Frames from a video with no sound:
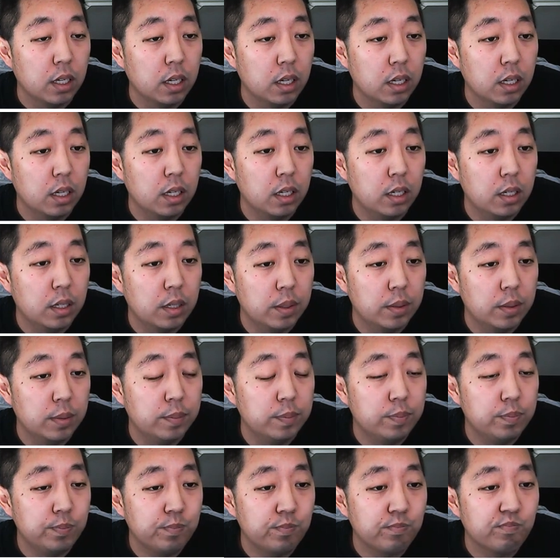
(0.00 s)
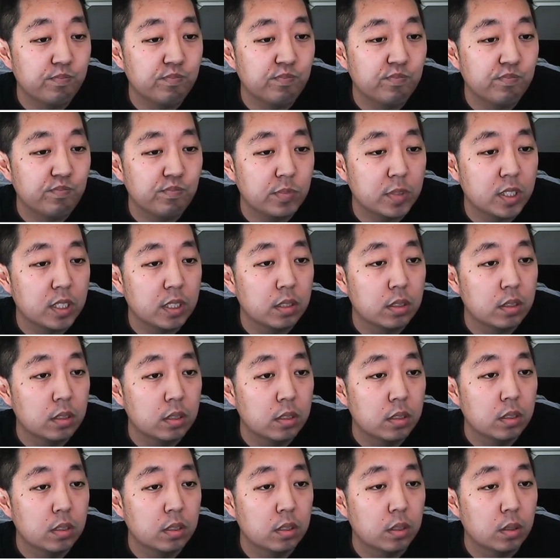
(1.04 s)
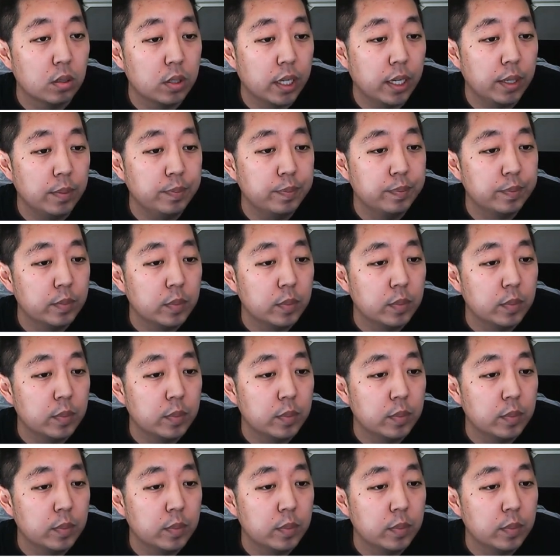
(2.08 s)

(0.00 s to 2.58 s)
Um, okay.